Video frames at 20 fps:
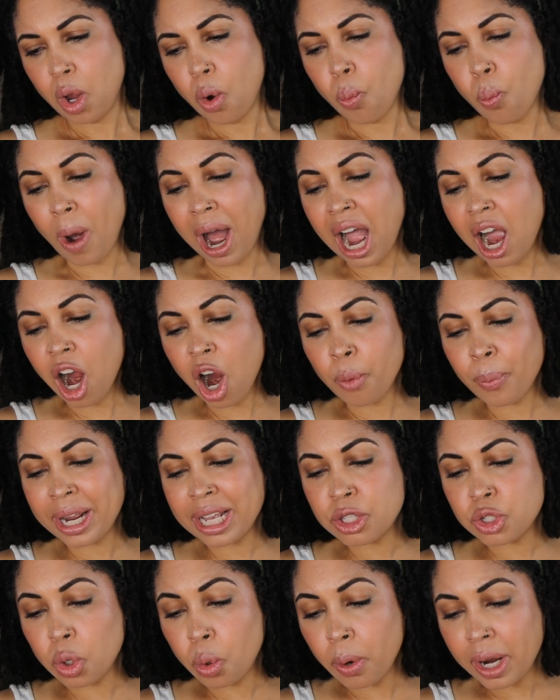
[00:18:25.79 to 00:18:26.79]
Why are
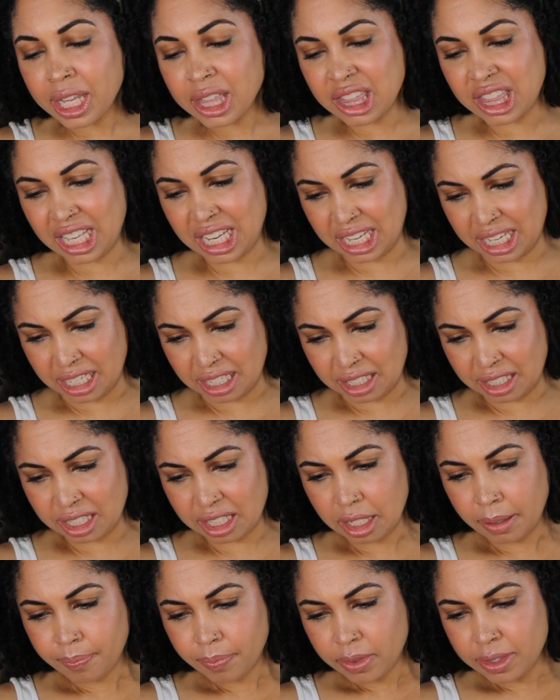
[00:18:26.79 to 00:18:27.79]
we doing
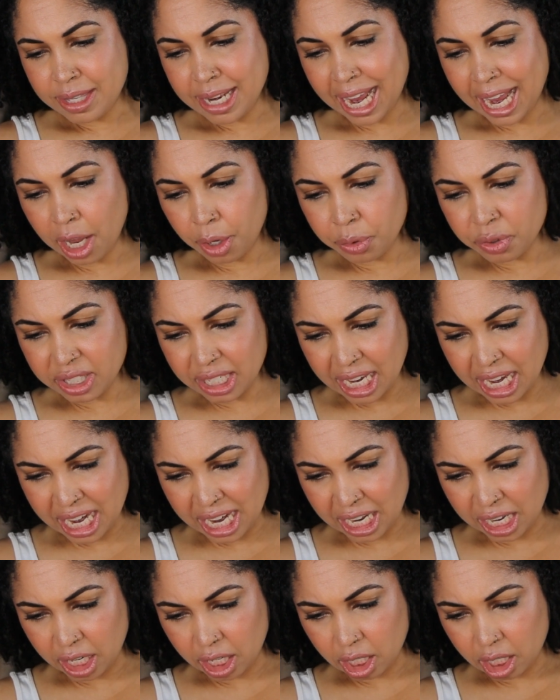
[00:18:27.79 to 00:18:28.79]
this? Nails
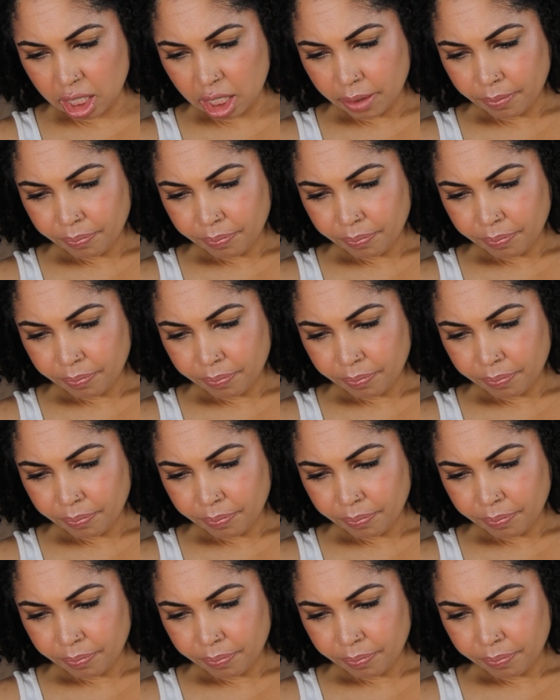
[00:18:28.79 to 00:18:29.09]
Inc.